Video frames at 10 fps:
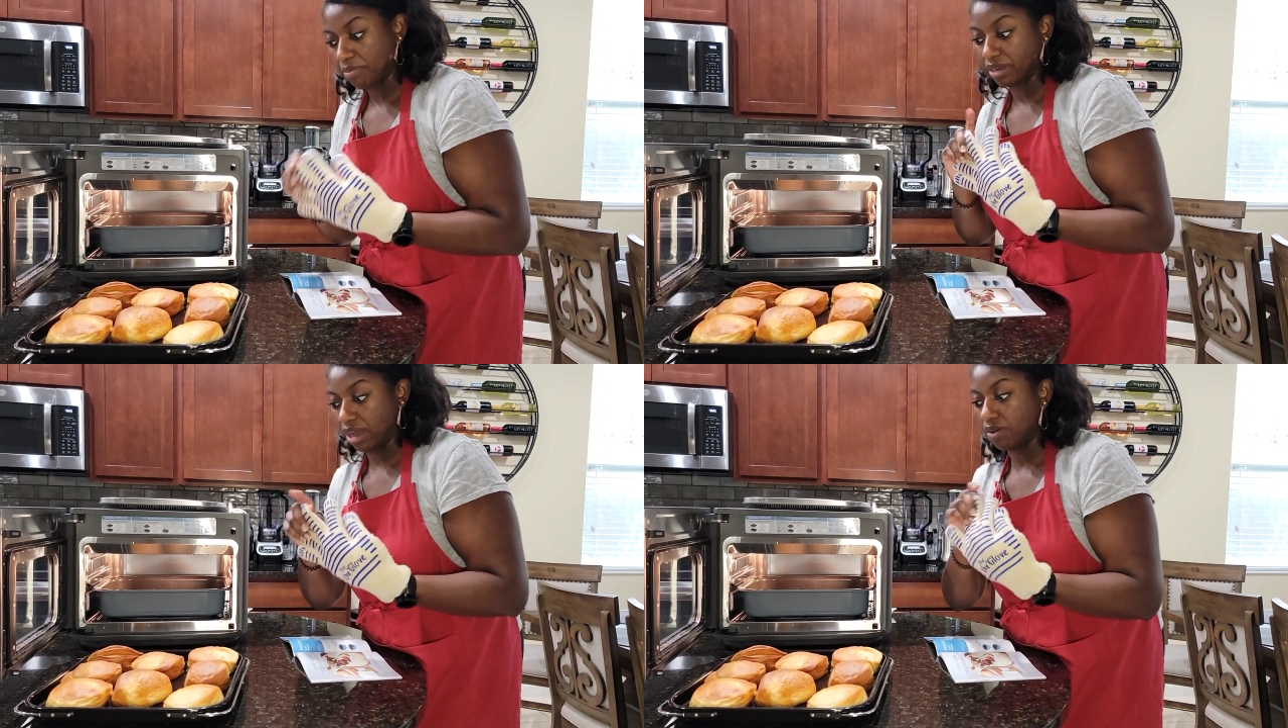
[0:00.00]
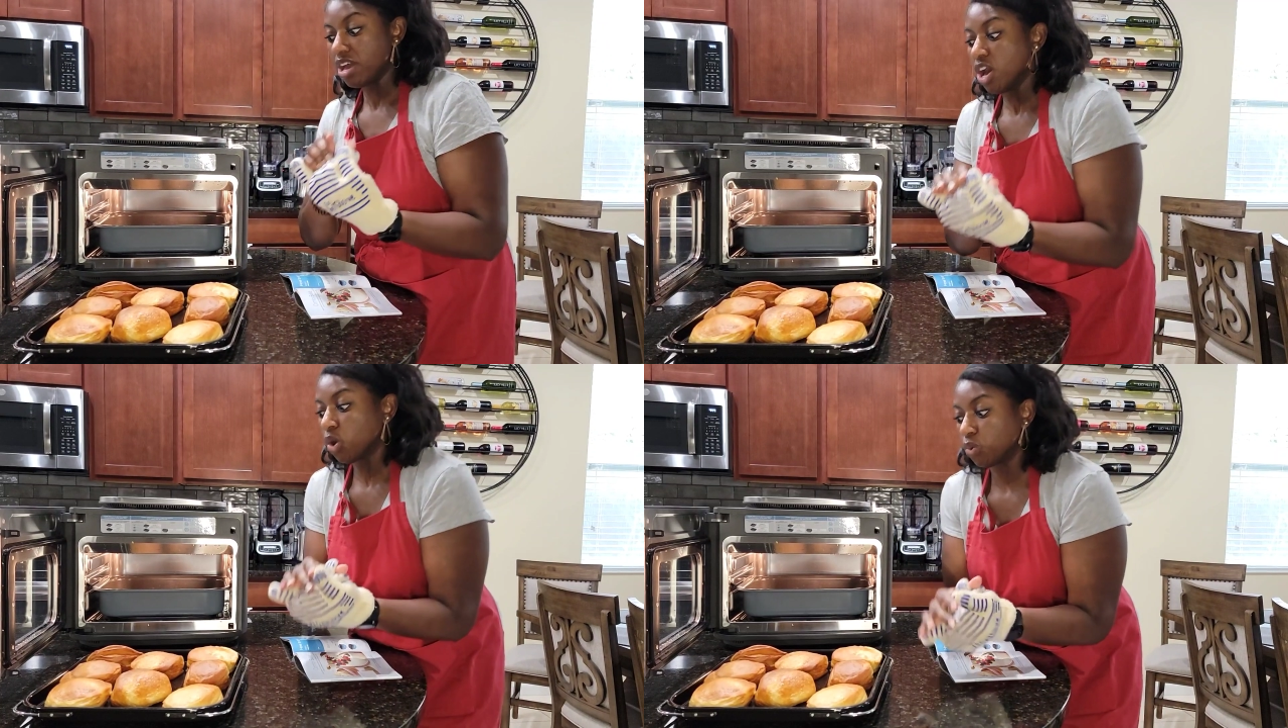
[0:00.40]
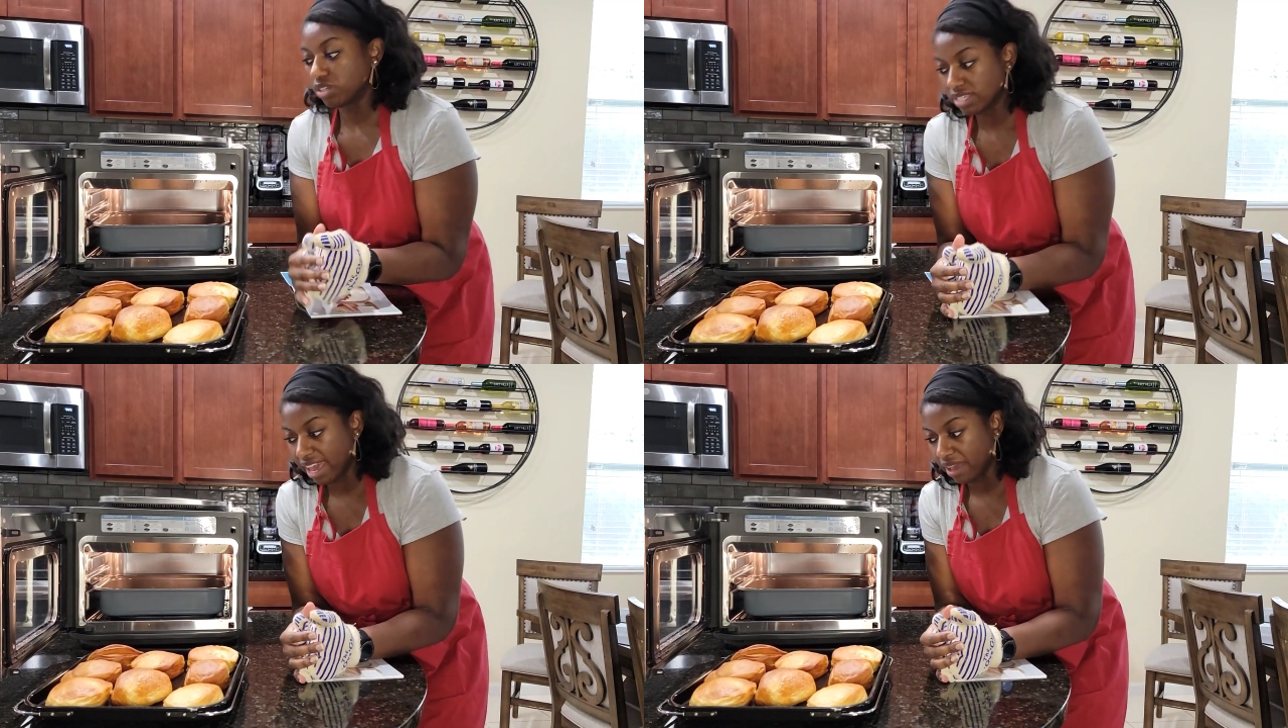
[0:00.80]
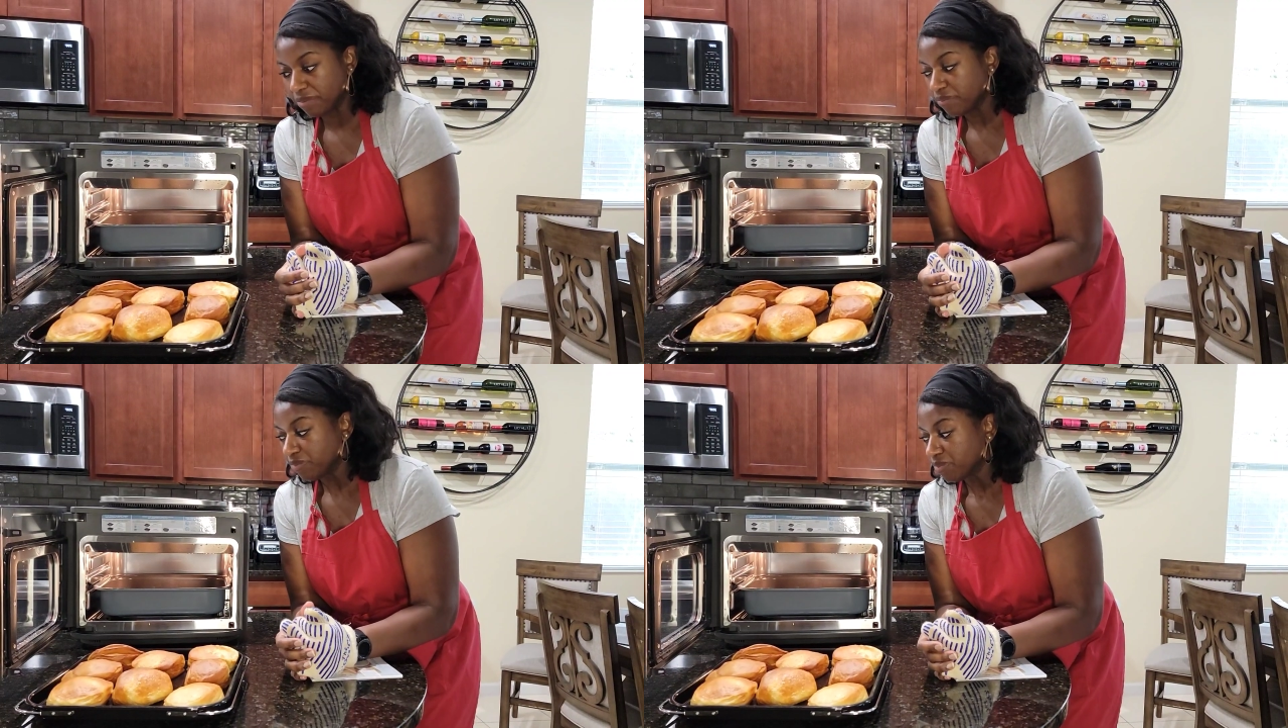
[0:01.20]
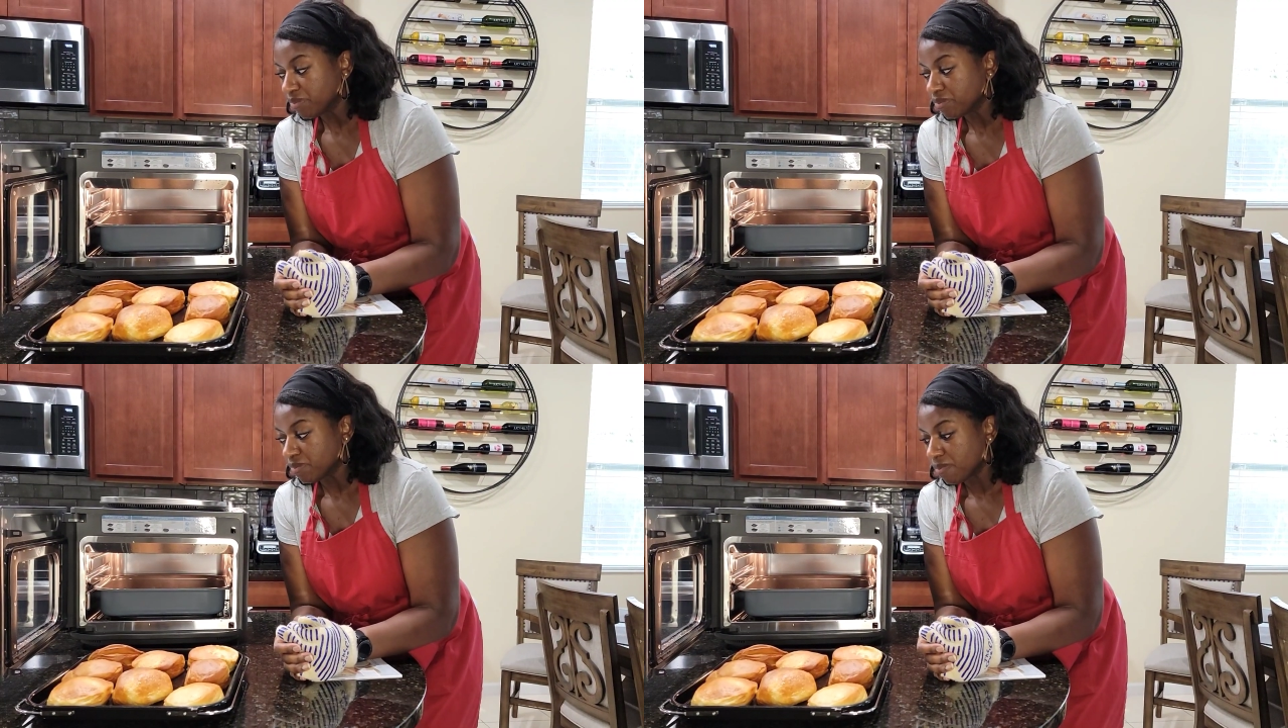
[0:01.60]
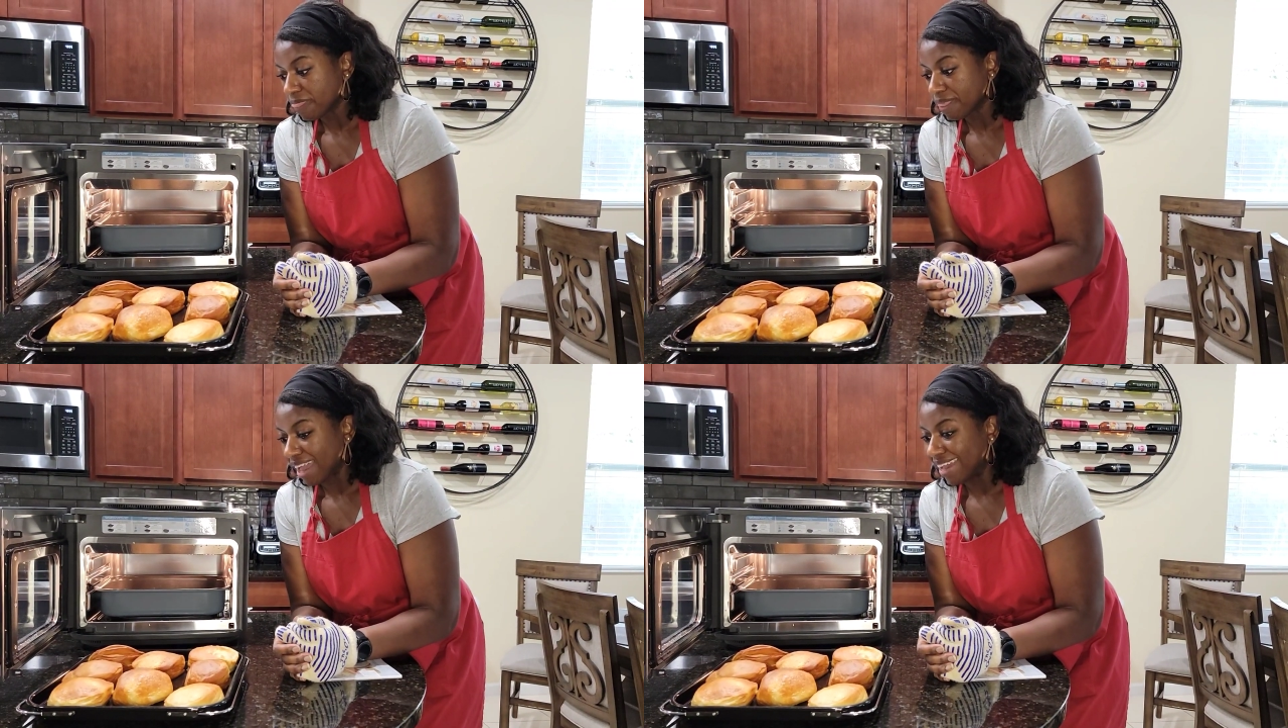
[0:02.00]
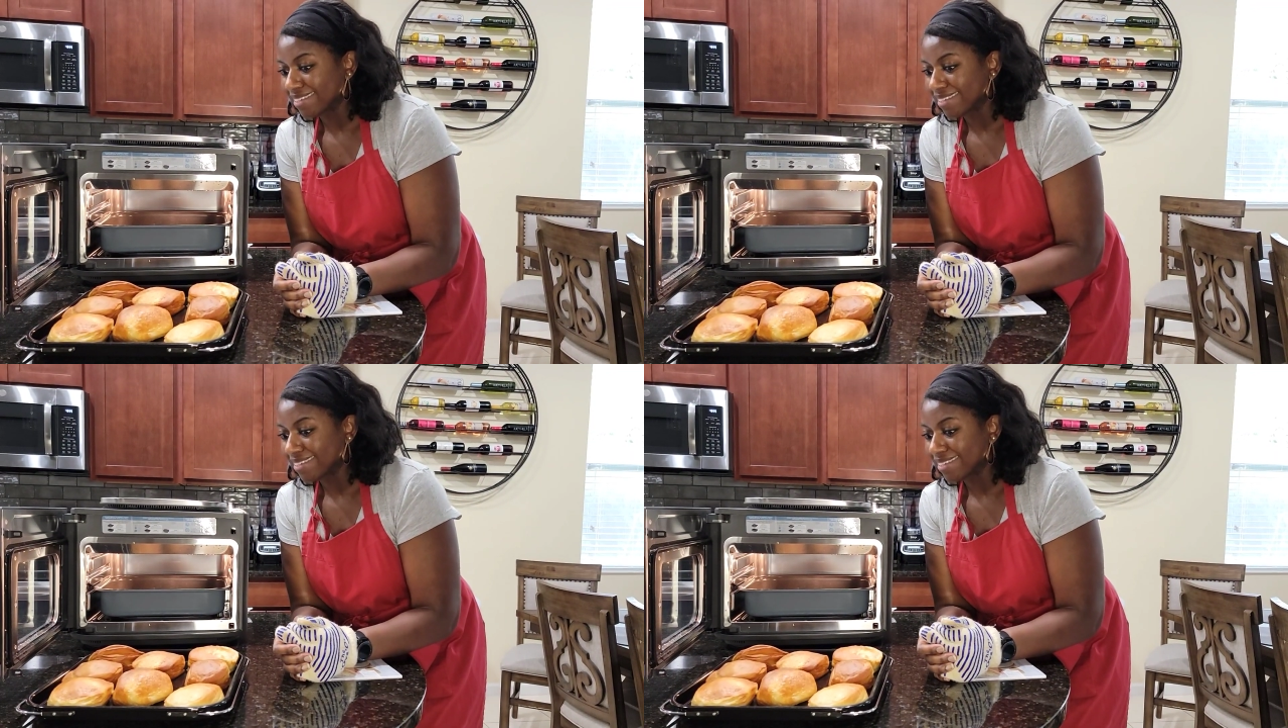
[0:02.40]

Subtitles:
Now, we'll say it